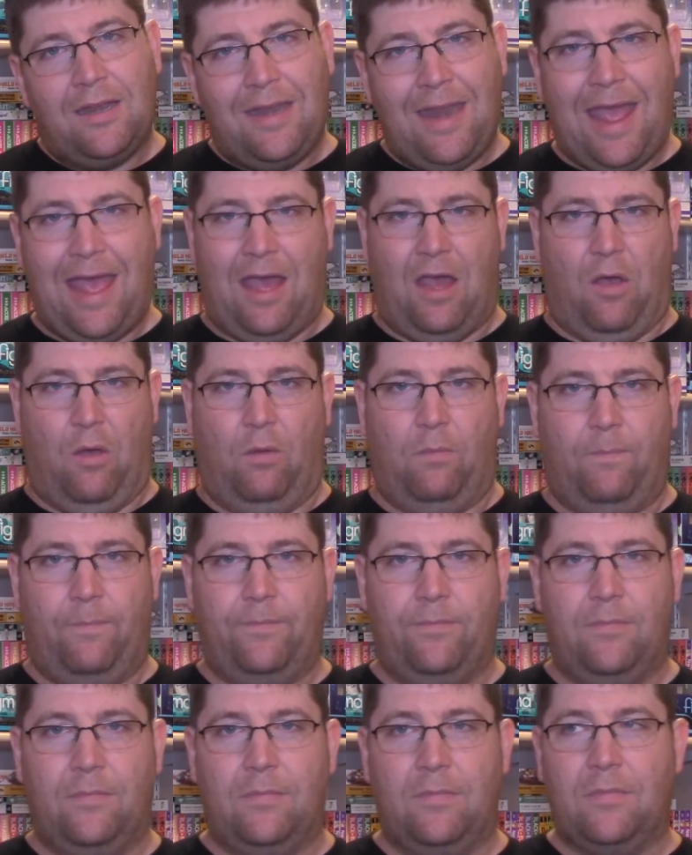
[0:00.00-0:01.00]
Now,
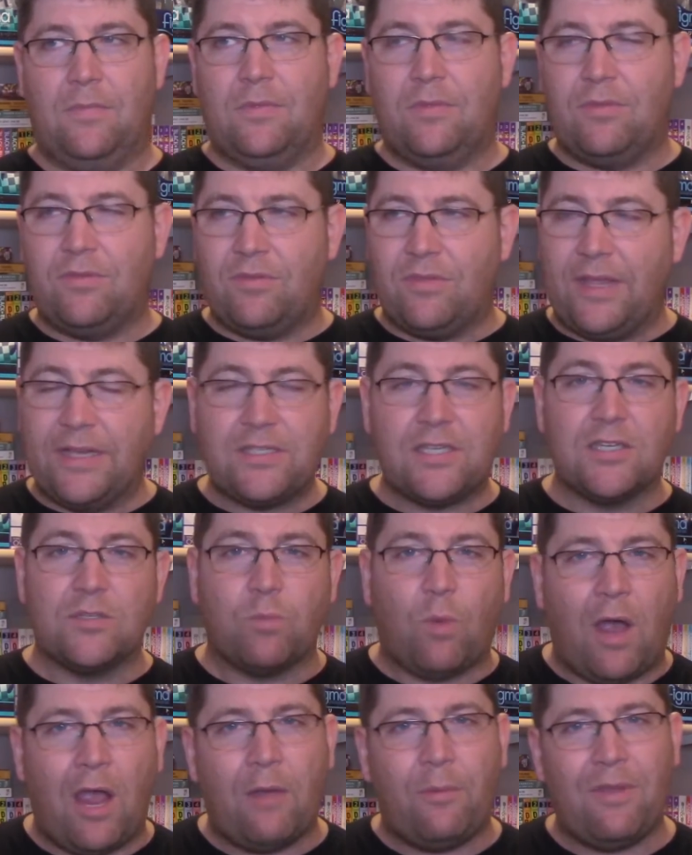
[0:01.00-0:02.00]
this
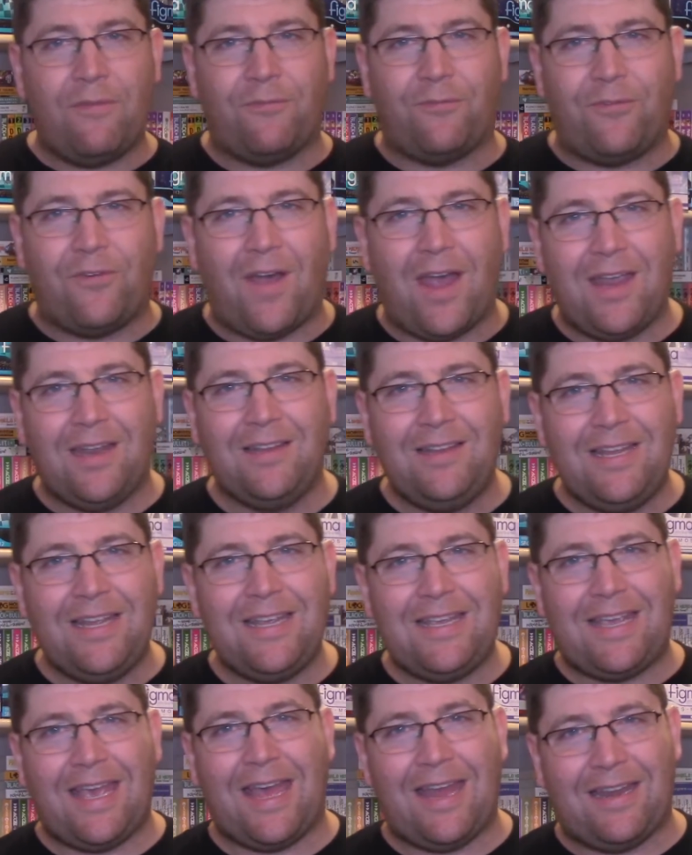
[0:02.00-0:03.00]
is why we
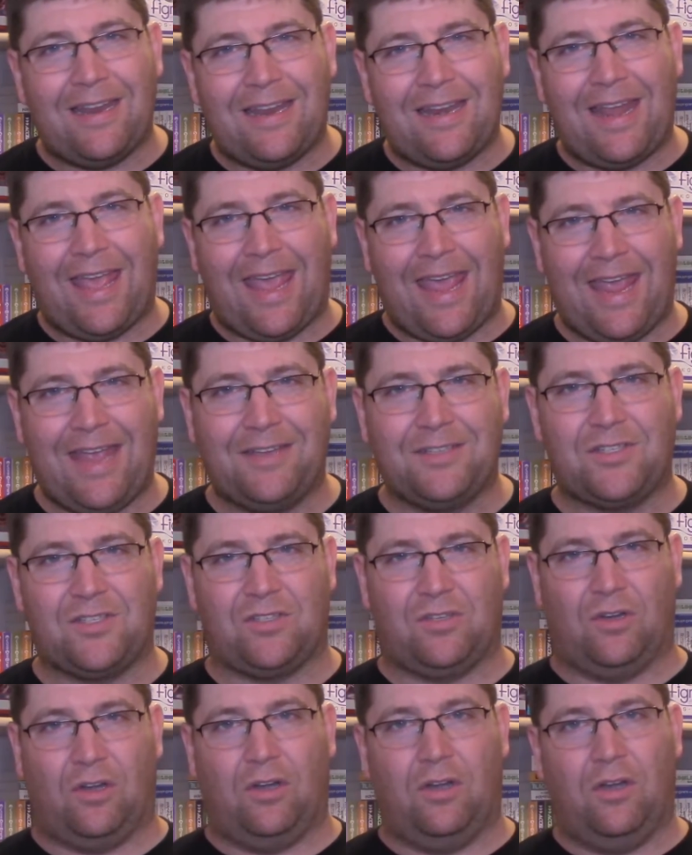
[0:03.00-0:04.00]
finally get an
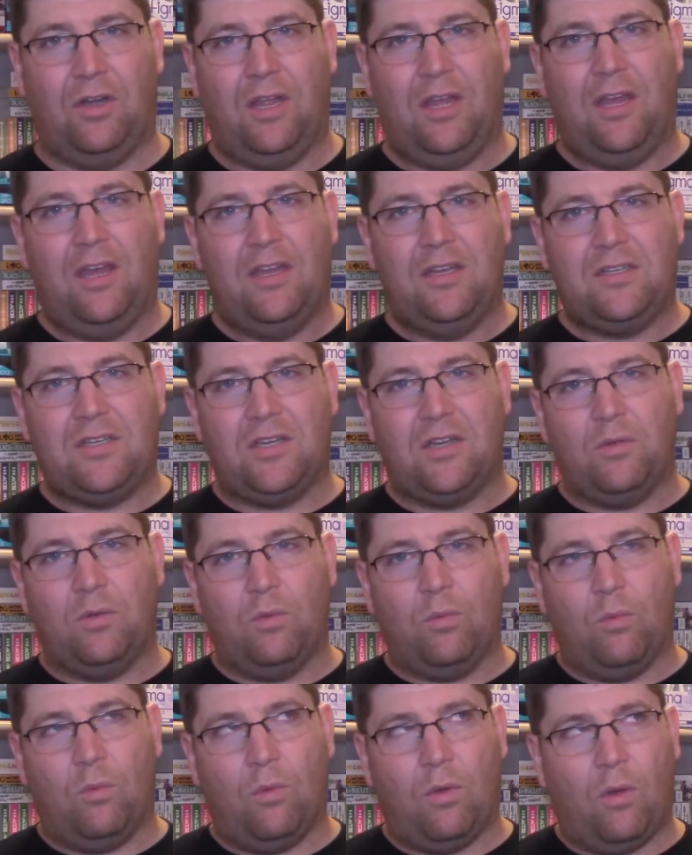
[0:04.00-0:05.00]
answer
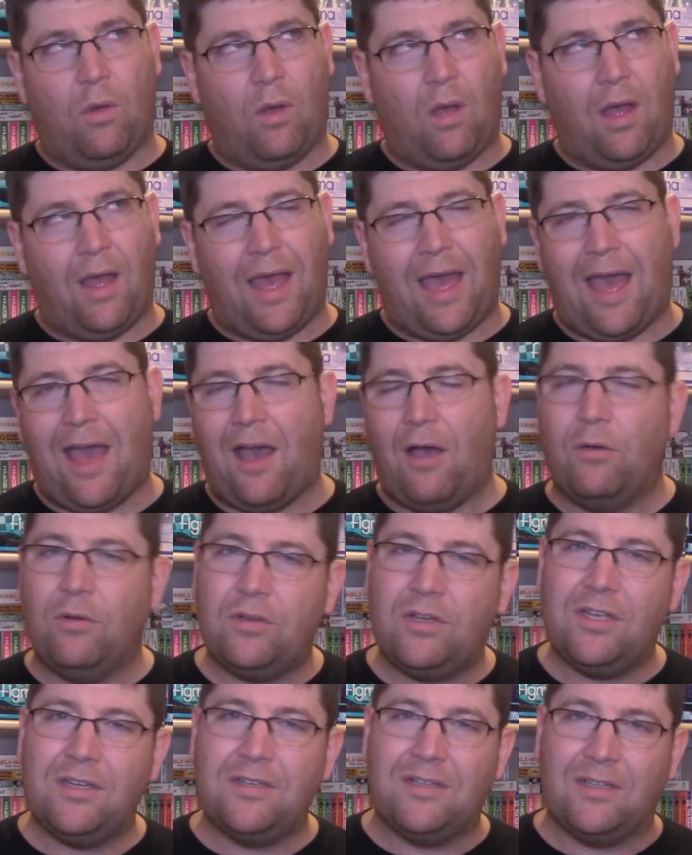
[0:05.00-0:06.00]
to how
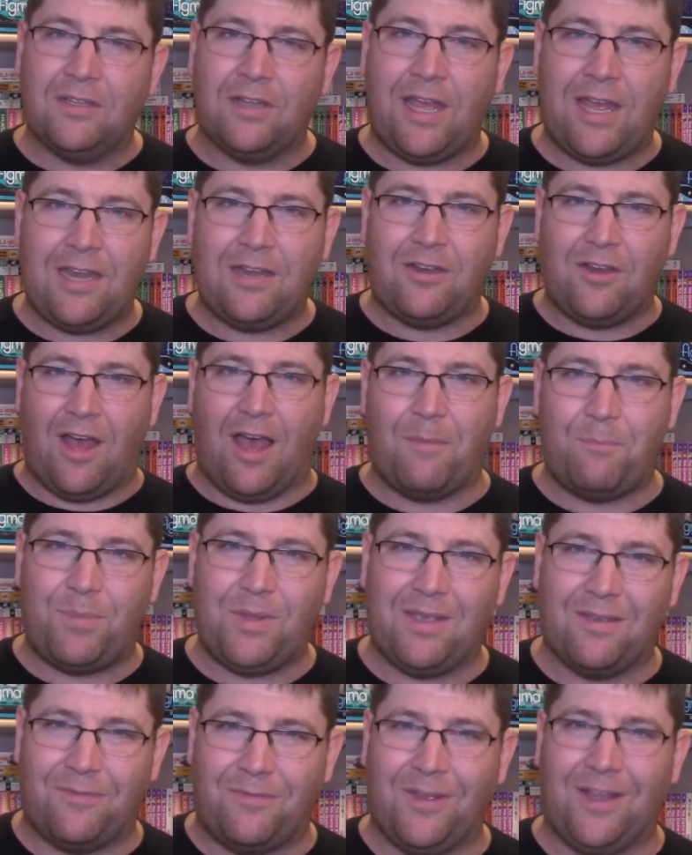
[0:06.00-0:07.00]
could Glenn not
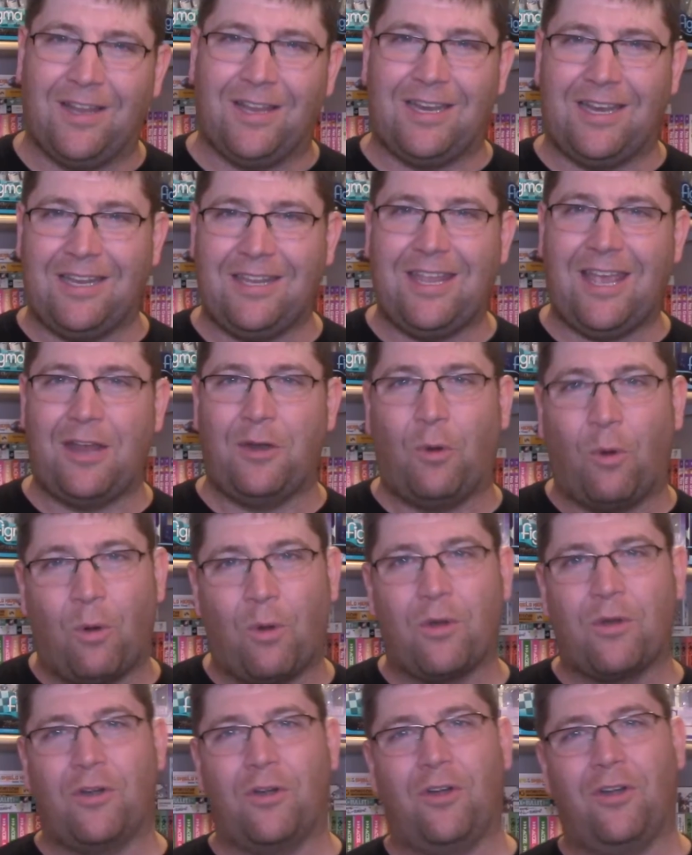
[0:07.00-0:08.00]
be a villain and yet
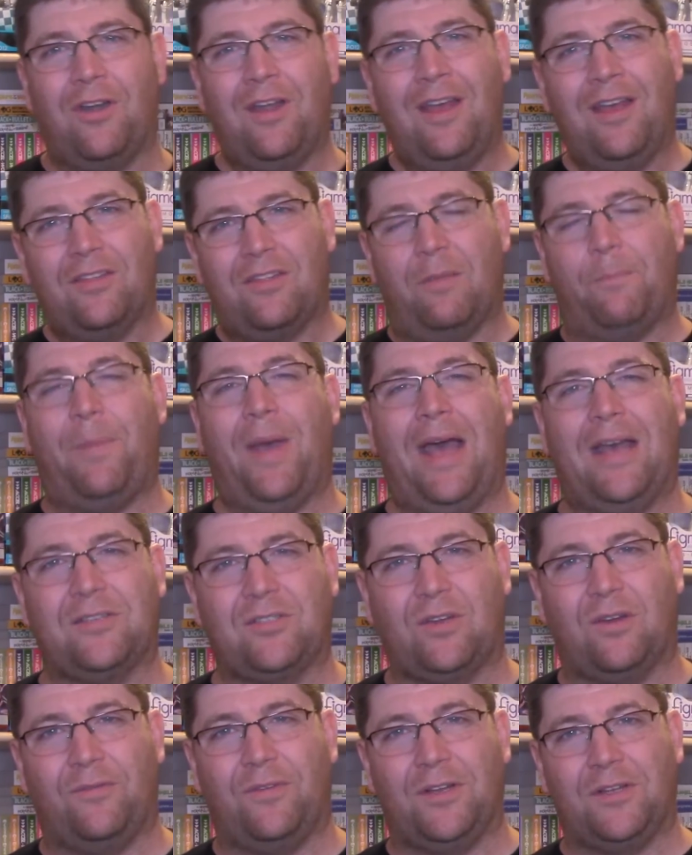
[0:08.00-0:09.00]
order the
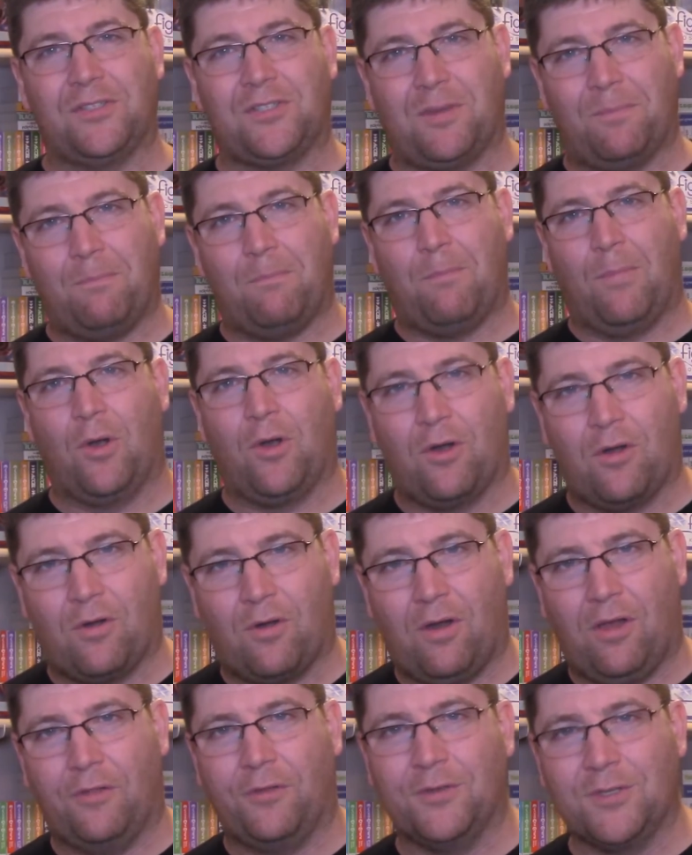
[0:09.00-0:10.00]
Baskervilles to
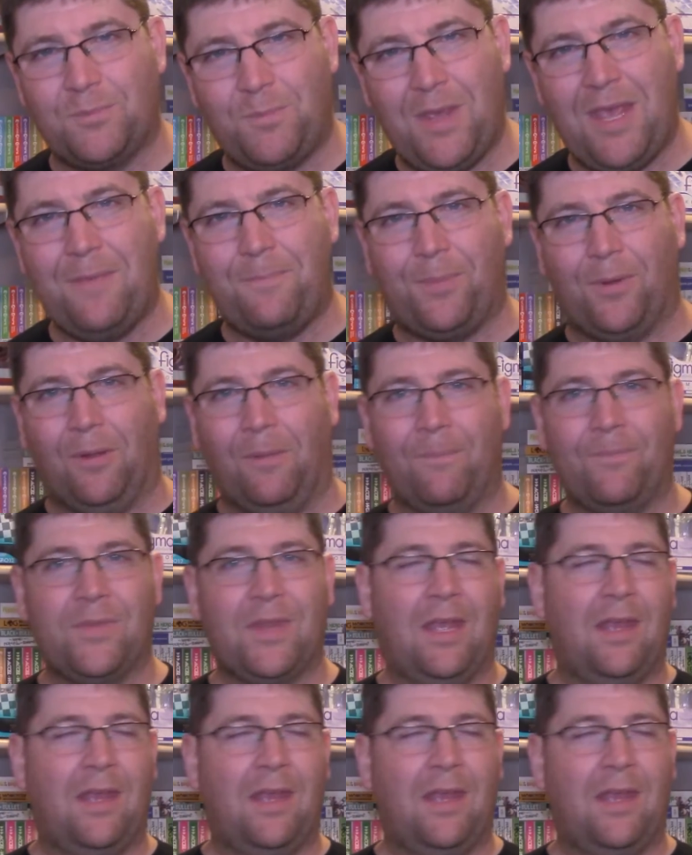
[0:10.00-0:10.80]
murder all those people?